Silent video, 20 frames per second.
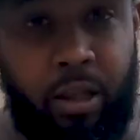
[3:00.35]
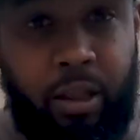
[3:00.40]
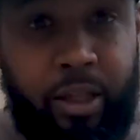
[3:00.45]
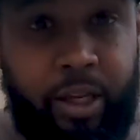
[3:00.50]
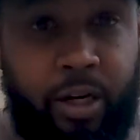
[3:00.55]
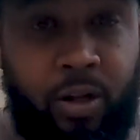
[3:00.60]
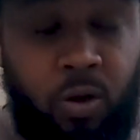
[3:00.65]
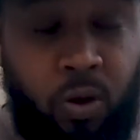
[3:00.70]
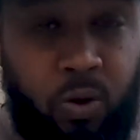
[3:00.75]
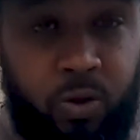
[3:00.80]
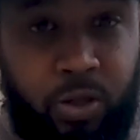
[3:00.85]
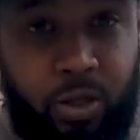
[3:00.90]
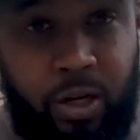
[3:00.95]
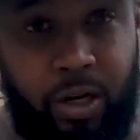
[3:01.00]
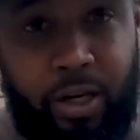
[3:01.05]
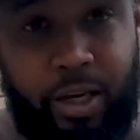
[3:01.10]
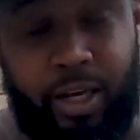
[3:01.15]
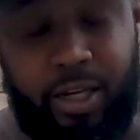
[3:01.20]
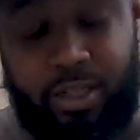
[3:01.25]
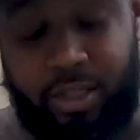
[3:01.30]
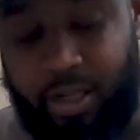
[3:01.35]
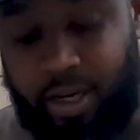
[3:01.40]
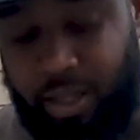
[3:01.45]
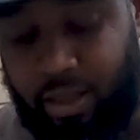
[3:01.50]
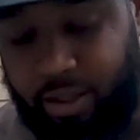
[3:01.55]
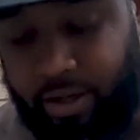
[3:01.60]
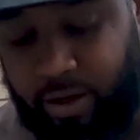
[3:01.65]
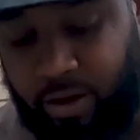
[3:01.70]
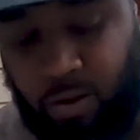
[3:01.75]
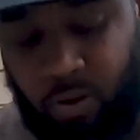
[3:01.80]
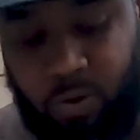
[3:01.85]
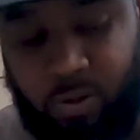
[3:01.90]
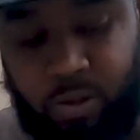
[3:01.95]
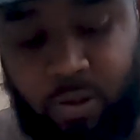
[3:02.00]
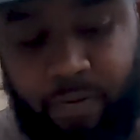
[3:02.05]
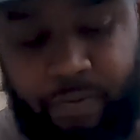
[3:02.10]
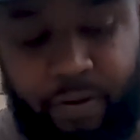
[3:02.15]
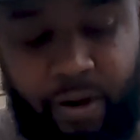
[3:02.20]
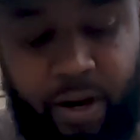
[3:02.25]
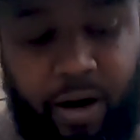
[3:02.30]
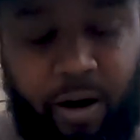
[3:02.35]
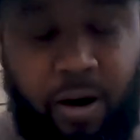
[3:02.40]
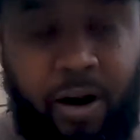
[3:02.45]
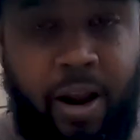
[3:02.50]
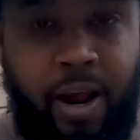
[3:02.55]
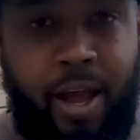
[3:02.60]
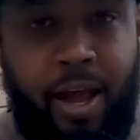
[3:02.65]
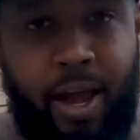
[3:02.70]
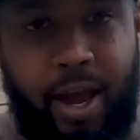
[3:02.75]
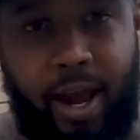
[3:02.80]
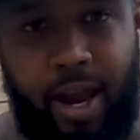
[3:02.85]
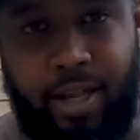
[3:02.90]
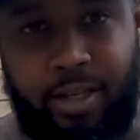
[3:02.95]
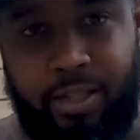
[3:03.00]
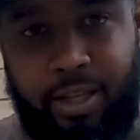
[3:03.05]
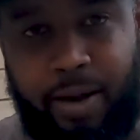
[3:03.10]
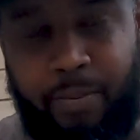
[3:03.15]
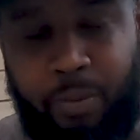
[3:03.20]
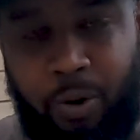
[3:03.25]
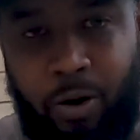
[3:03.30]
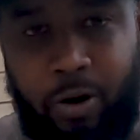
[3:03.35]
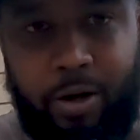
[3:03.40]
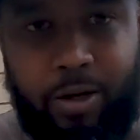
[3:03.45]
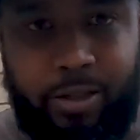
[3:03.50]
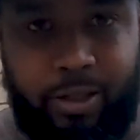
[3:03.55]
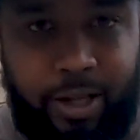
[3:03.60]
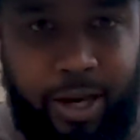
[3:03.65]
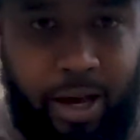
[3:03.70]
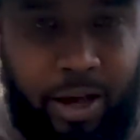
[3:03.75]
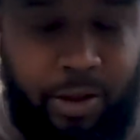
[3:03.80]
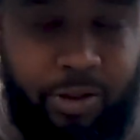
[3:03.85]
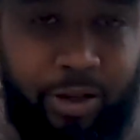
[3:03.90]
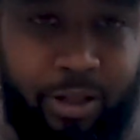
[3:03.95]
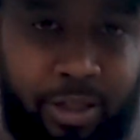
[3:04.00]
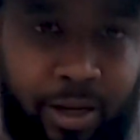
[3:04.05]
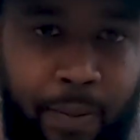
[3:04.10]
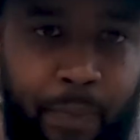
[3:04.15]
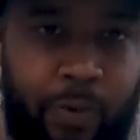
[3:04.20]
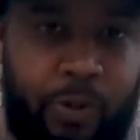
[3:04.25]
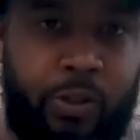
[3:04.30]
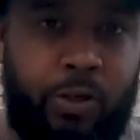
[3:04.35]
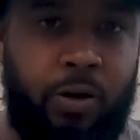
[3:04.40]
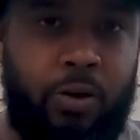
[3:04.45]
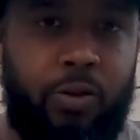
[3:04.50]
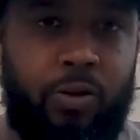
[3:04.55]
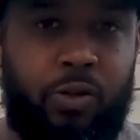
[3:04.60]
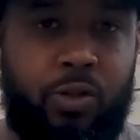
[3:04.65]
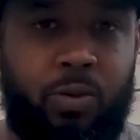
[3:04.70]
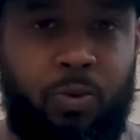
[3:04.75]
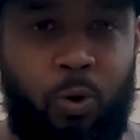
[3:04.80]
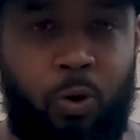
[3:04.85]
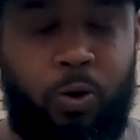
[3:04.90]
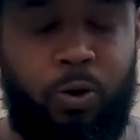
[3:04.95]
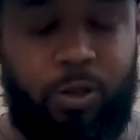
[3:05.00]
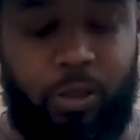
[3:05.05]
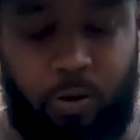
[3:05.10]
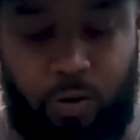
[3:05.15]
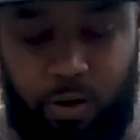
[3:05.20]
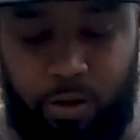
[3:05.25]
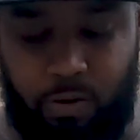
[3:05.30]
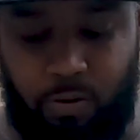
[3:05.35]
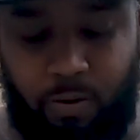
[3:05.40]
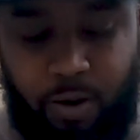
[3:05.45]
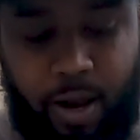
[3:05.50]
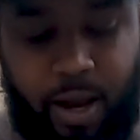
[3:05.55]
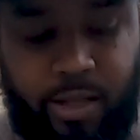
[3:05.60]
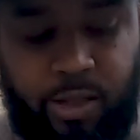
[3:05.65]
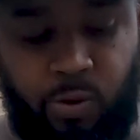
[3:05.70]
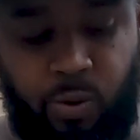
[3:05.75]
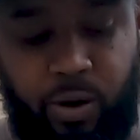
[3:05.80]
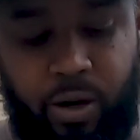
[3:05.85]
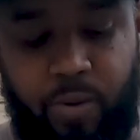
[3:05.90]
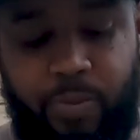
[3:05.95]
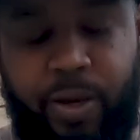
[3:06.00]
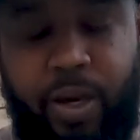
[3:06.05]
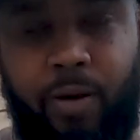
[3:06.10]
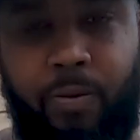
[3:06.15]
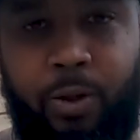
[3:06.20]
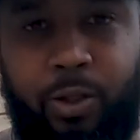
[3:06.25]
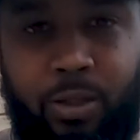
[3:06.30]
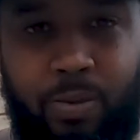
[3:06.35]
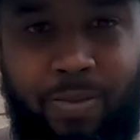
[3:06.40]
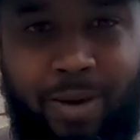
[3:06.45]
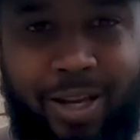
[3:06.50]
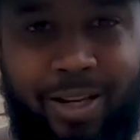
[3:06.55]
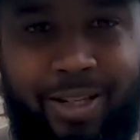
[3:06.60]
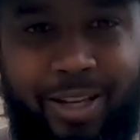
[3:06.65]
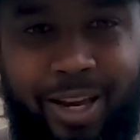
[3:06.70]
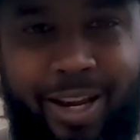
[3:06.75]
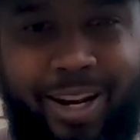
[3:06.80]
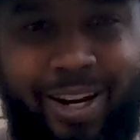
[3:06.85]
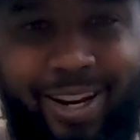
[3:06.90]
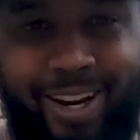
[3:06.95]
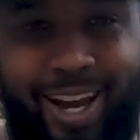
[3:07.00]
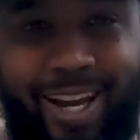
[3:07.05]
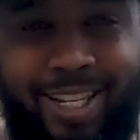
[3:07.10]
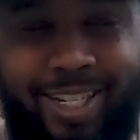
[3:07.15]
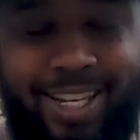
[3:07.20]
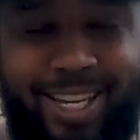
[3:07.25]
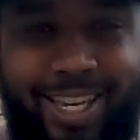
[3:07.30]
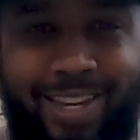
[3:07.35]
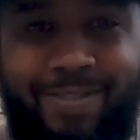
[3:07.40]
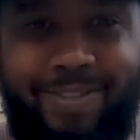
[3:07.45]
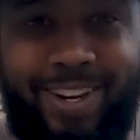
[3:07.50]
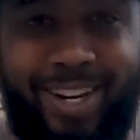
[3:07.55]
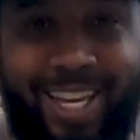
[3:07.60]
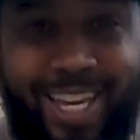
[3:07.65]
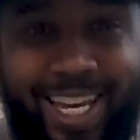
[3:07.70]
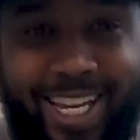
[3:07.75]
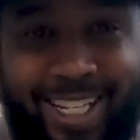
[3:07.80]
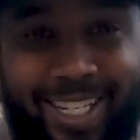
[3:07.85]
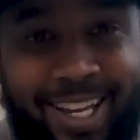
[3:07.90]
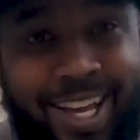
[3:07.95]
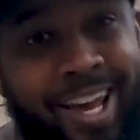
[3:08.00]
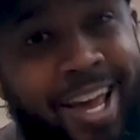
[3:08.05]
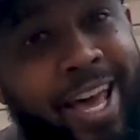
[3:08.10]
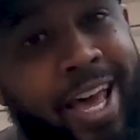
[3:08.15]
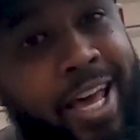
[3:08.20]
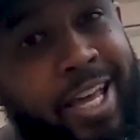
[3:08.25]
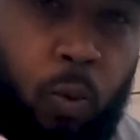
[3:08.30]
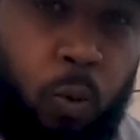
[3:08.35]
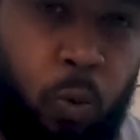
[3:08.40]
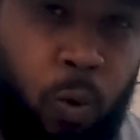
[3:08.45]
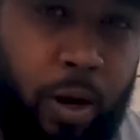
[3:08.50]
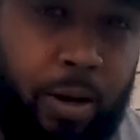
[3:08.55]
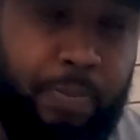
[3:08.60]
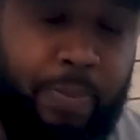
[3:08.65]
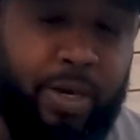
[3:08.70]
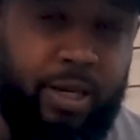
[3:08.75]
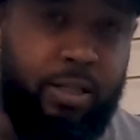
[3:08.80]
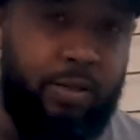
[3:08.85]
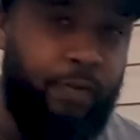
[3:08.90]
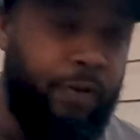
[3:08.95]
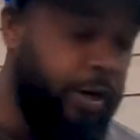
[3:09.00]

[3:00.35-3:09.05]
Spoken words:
lit coals are going to catch the unlit coals on fire. As that burns down, the temperature in the smoker is going to rise, and we're going to be able to maintain a nice even heat. One piece of